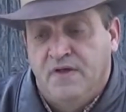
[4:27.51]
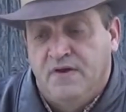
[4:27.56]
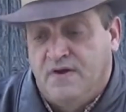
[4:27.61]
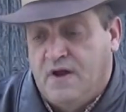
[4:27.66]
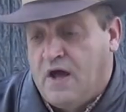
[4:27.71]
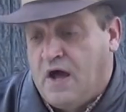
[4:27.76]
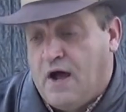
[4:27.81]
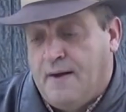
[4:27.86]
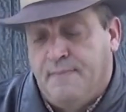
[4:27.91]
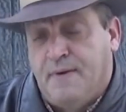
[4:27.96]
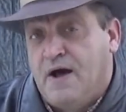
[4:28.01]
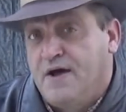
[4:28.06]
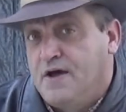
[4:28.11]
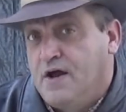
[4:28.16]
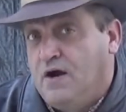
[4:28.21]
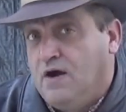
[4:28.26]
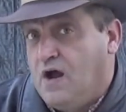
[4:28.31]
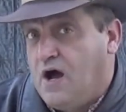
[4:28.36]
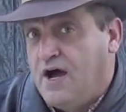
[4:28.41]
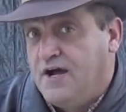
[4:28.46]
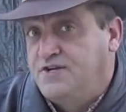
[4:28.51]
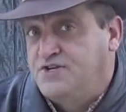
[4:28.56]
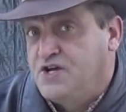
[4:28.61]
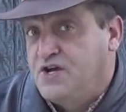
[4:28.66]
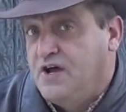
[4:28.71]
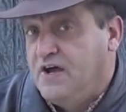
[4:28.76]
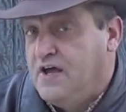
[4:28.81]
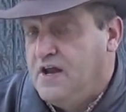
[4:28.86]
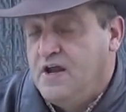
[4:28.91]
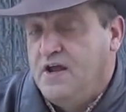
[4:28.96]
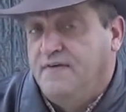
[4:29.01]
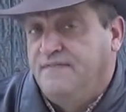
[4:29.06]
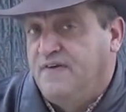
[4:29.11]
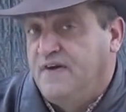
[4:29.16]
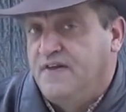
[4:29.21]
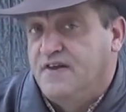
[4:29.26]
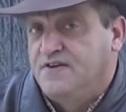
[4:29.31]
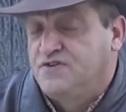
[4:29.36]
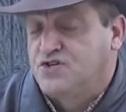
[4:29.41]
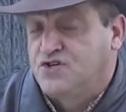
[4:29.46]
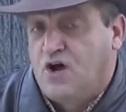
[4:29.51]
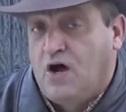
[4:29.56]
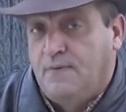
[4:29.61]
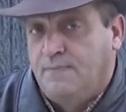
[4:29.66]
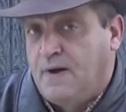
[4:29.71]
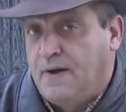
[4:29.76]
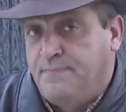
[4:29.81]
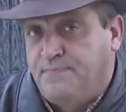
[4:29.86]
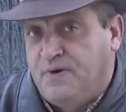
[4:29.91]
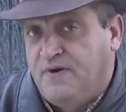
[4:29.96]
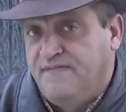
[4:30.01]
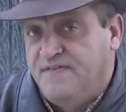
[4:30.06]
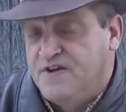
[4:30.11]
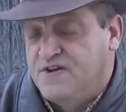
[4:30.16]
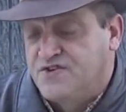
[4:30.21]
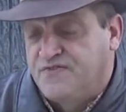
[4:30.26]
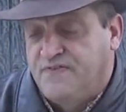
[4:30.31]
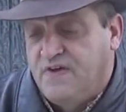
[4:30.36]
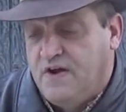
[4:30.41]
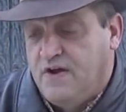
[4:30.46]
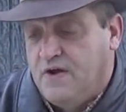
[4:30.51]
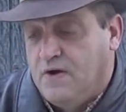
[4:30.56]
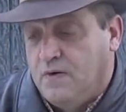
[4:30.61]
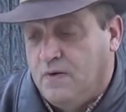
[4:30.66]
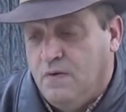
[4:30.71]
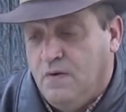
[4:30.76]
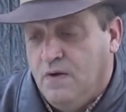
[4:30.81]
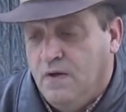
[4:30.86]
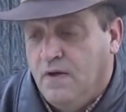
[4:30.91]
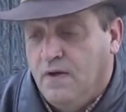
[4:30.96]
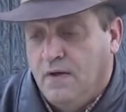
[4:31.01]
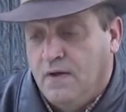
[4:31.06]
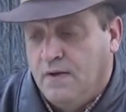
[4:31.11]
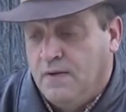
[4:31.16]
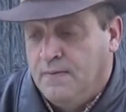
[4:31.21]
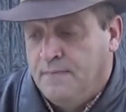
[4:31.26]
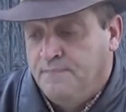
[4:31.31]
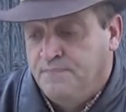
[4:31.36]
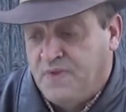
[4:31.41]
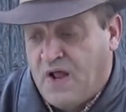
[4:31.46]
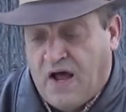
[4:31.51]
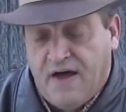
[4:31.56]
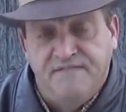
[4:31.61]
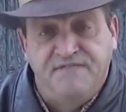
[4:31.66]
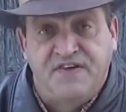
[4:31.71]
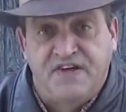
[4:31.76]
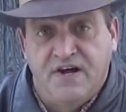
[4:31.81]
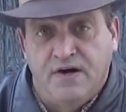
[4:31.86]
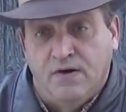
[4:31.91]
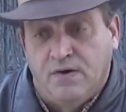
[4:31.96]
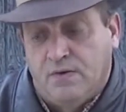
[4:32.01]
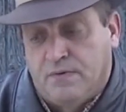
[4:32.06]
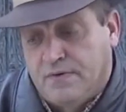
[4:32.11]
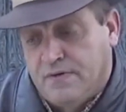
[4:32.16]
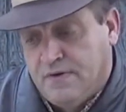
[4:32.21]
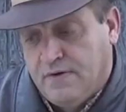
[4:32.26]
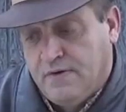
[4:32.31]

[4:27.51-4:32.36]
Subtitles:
Now, I'm not going to lie to you. Any of you that saw my previous video, I've killed,